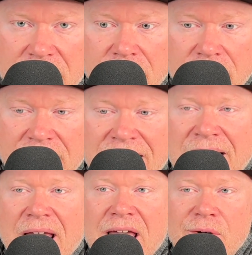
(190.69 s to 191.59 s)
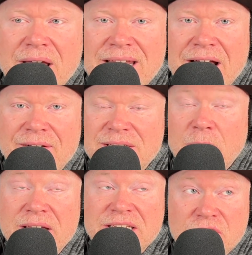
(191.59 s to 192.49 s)
dirty. And right now, it's
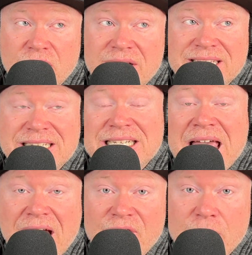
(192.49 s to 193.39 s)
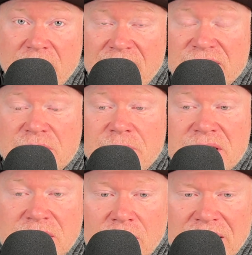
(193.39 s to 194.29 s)
probably as dirty as it's ever been. I've just been
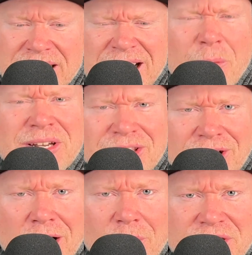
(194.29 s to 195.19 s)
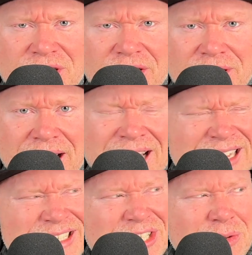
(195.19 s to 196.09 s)
so lazy. I went to the car wash the other day
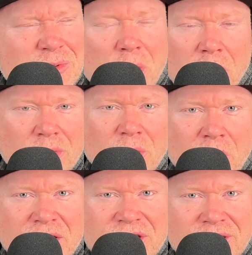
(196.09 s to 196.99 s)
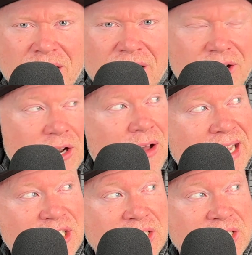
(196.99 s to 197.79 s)
because it's too cold to wash your car. Actually,